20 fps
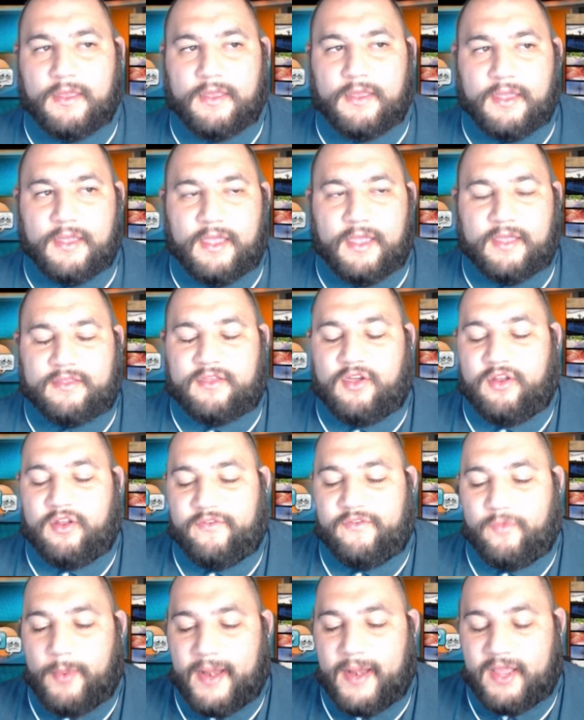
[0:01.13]
How's it
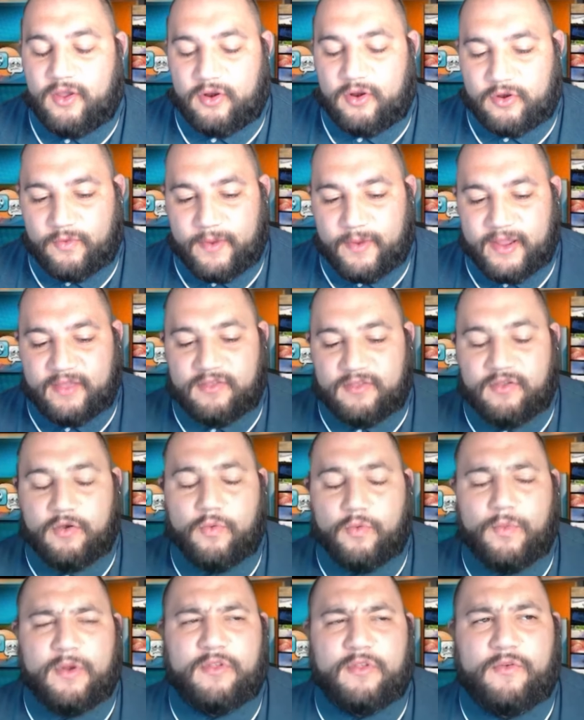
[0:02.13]
going, everybody? What the Reyes here
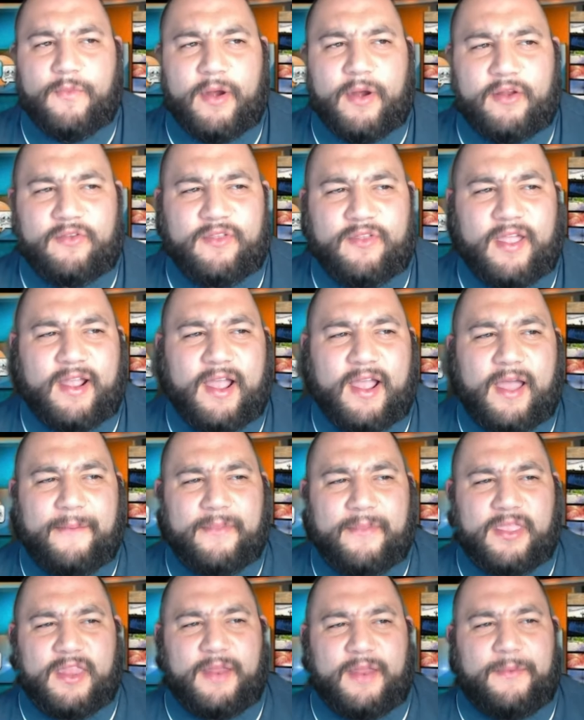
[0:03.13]
on Whiners and
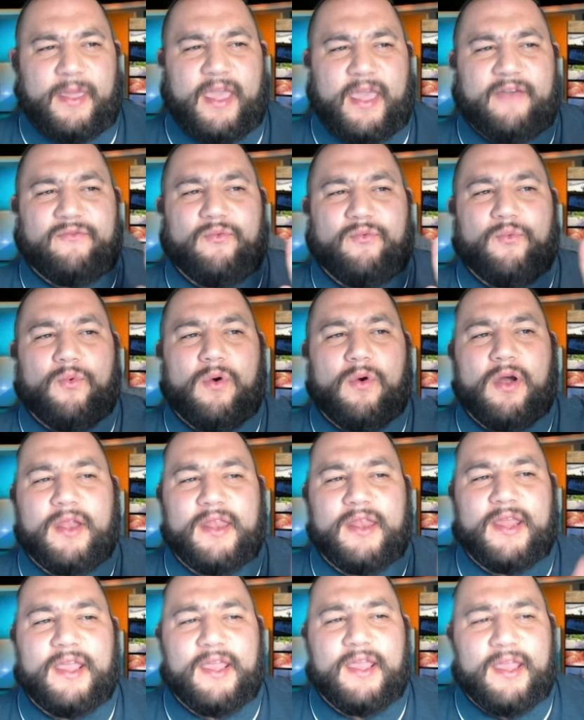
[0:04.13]
Whiners.com, and today we have
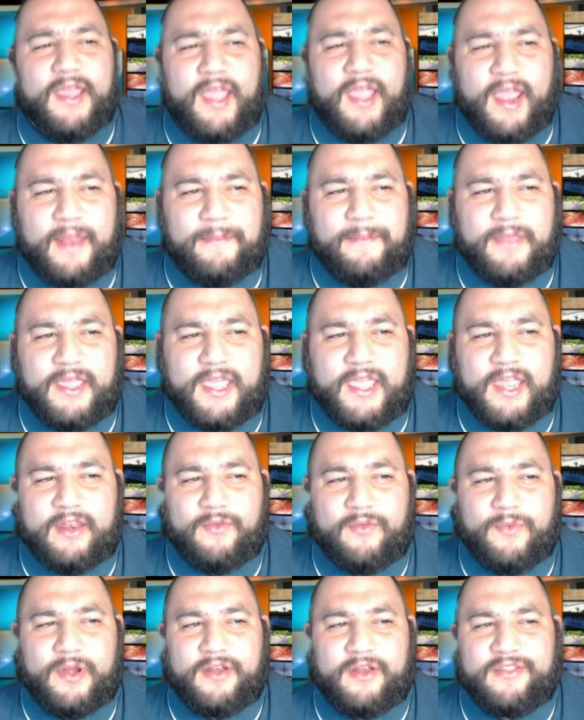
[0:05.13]
one NBA
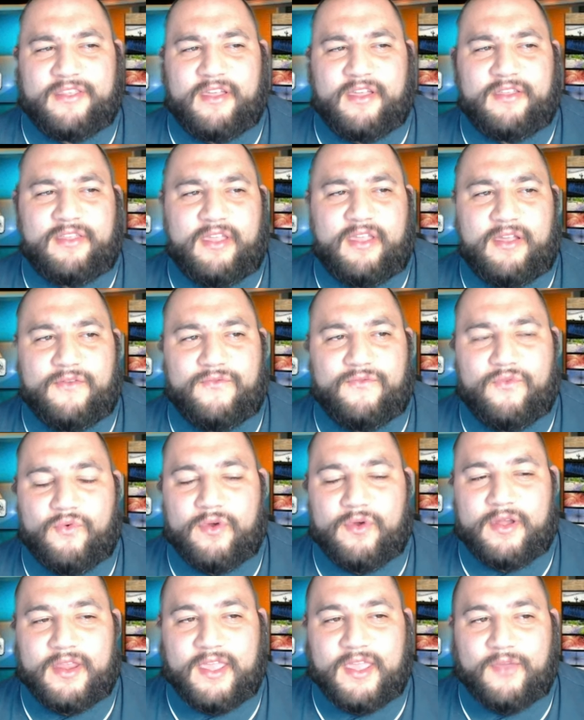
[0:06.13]
game that we're discussing
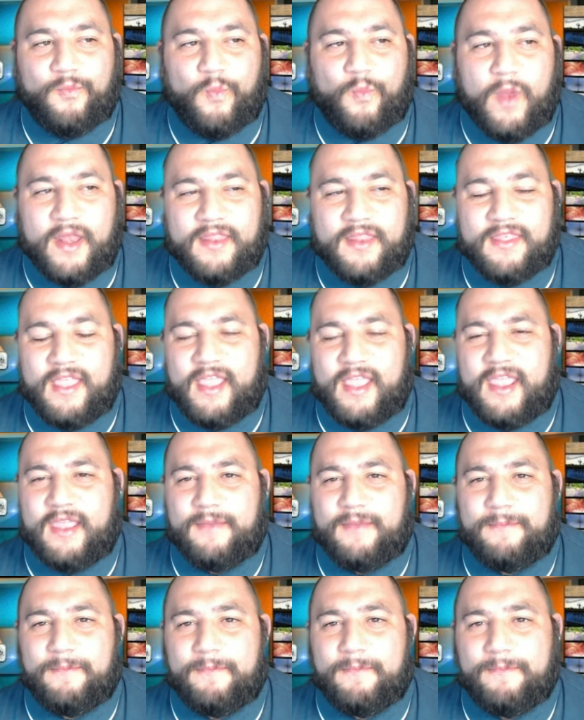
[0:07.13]
for the
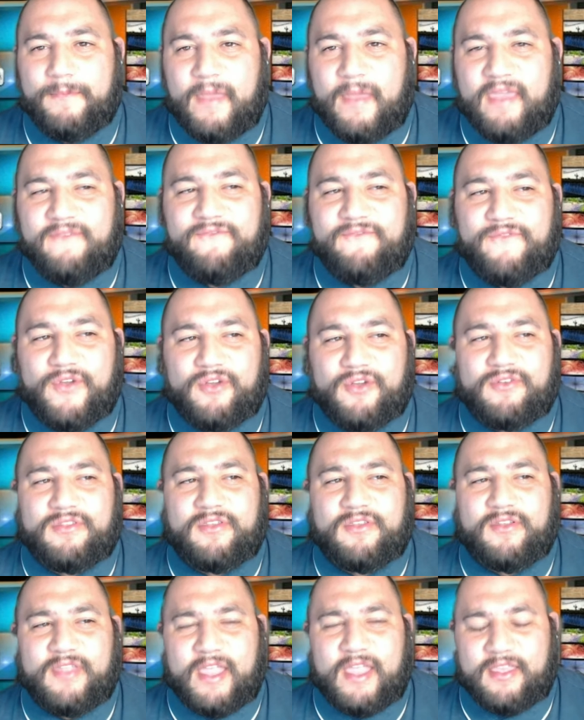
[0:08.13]
Wednesday, May
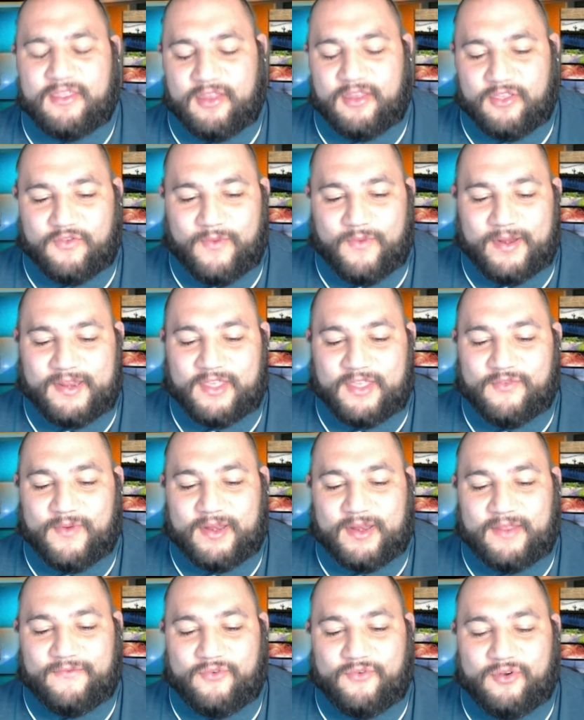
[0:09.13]
1st,
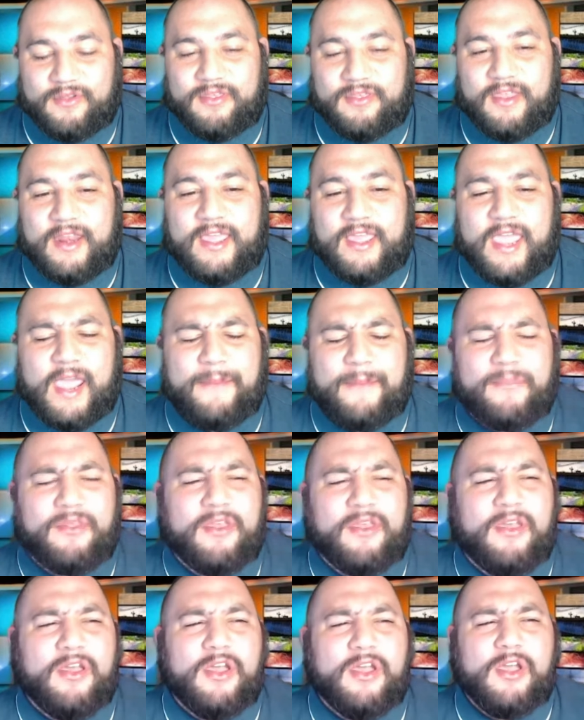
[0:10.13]
2020-24 slate of
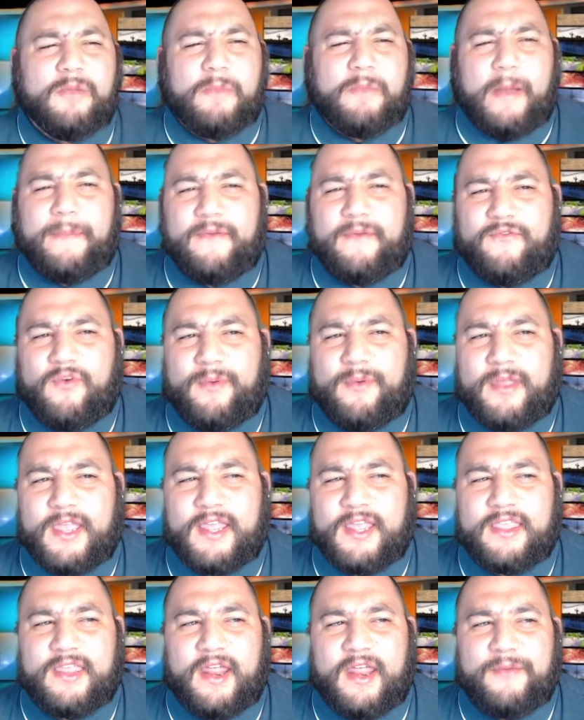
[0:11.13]
games. But before we
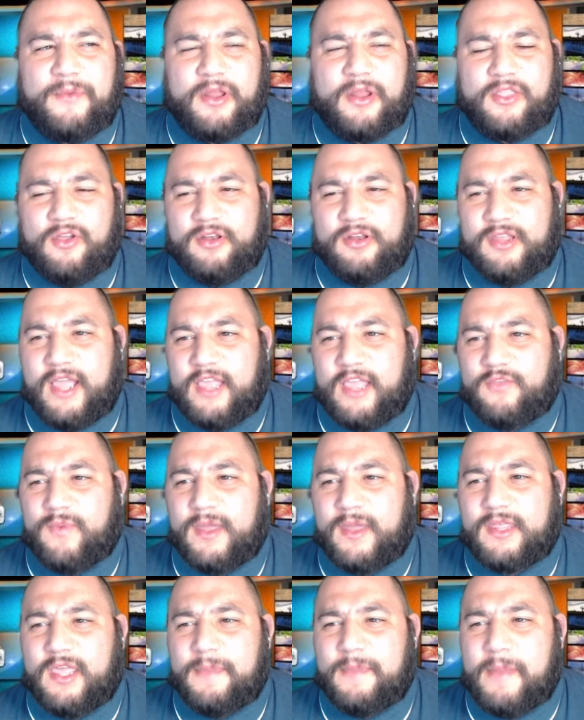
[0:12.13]
get into that, I want to talk to you guys
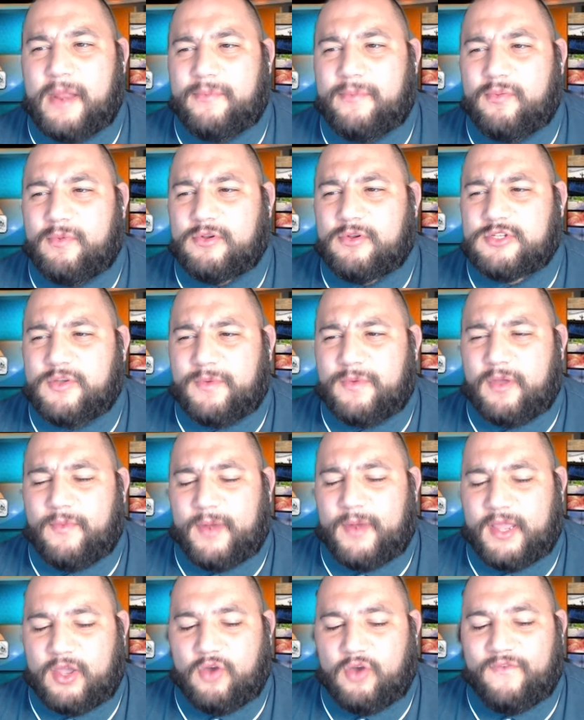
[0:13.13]
quickly about a promotion we are
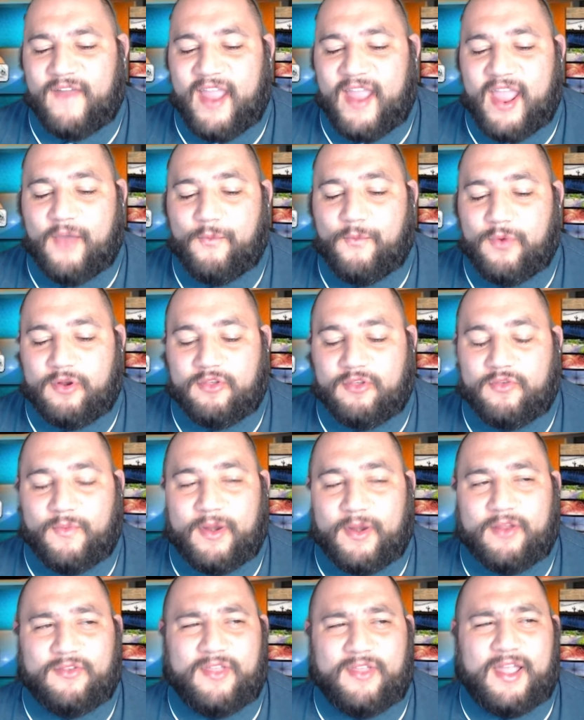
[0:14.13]
running over at
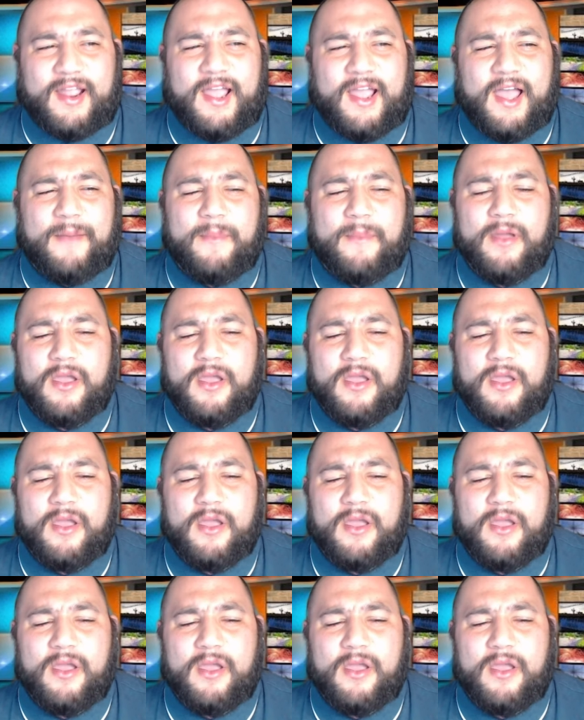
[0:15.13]
WhinnersandWhiners.com,